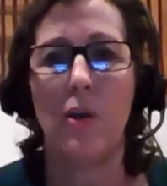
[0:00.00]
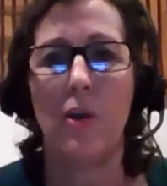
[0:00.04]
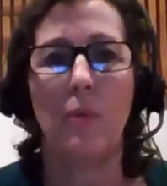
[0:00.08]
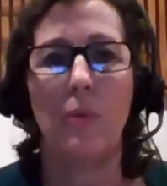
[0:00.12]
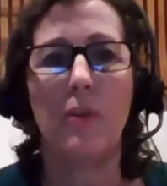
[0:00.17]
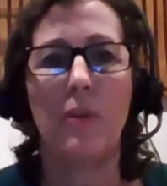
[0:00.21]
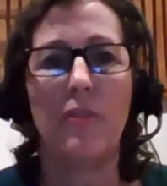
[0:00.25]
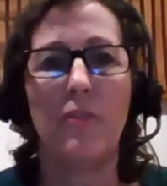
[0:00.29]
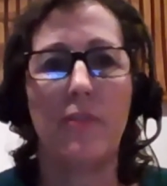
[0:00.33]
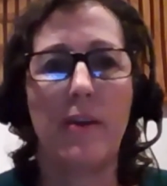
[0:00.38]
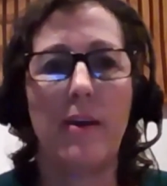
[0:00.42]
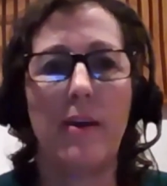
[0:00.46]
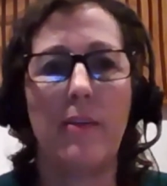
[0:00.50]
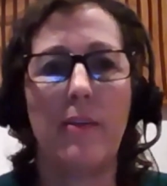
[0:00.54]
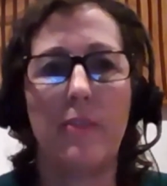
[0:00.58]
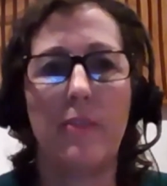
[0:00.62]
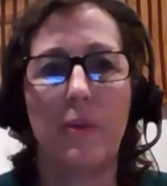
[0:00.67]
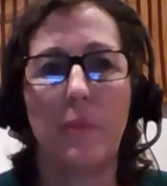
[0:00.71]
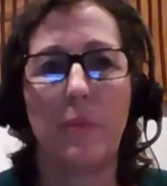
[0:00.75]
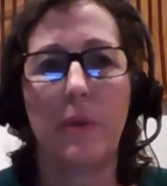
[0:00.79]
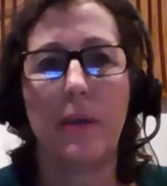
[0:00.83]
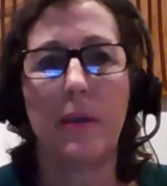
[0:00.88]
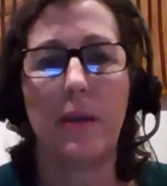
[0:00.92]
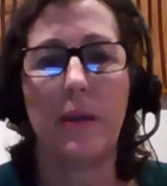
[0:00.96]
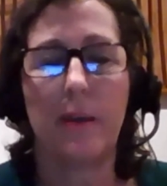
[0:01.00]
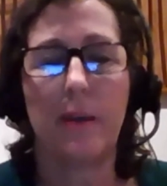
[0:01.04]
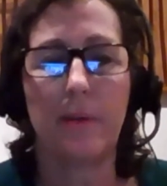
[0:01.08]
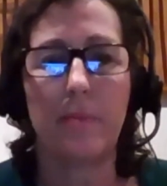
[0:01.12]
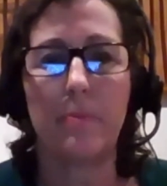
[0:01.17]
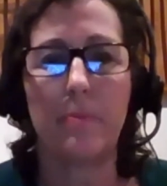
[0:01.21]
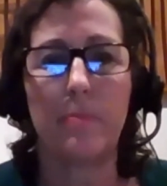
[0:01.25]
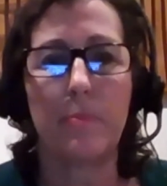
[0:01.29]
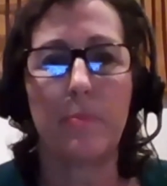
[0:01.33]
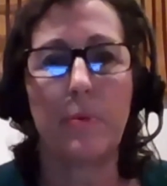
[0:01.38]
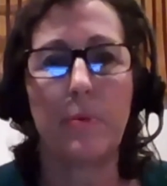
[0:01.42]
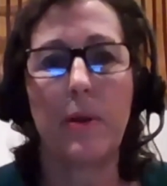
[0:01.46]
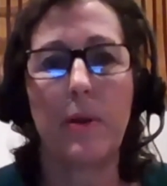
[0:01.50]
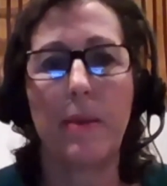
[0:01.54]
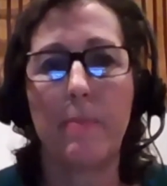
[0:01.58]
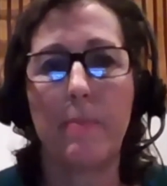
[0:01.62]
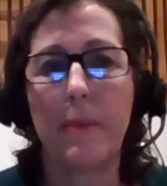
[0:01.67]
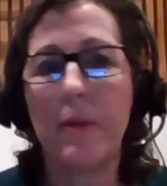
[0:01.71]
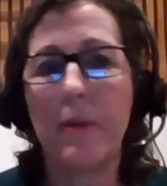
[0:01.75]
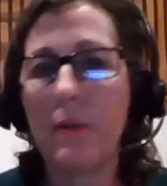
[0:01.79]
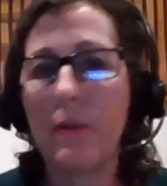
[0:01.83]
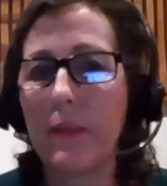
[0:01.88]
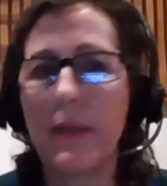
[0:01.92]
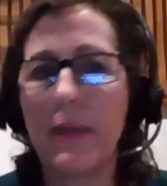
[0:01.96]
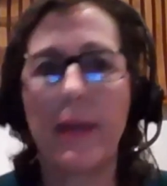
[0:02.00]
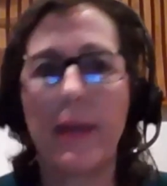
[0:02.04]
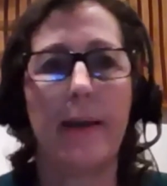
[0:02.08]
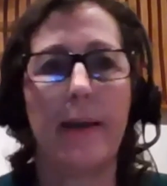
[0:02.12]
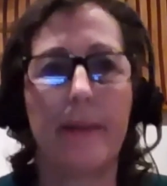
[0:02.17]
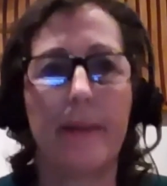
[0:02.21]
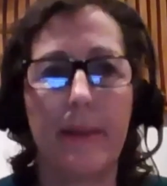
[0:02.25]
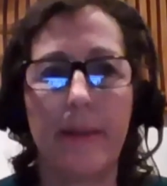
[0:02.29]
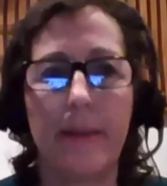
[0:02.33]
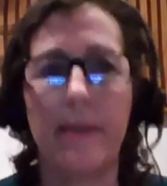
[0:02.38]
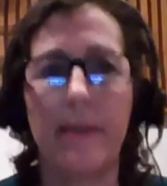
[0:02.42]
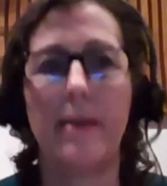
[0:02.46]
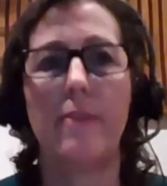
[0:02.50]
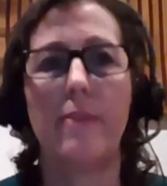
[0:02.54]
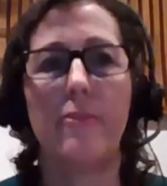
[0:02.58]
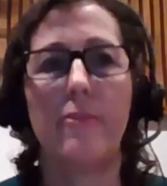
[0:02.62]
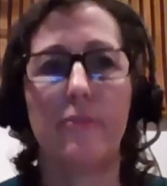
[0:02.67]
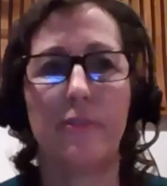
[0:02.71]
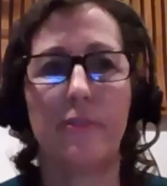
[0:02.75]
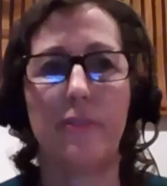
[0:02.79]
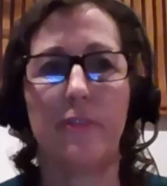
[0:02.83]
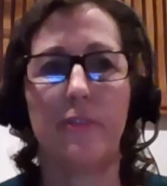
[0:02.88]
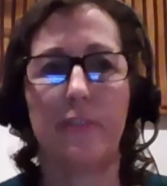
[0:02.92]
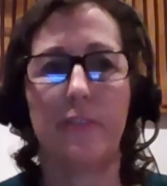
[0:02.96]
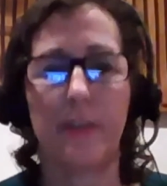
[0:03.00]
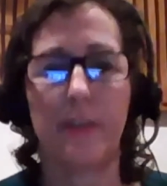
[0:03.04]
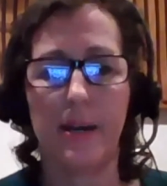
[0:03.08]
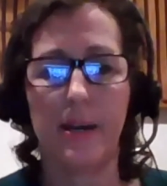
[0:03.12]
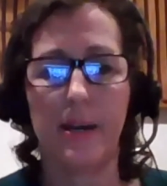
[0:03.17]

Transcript: we found that we primarily had enough,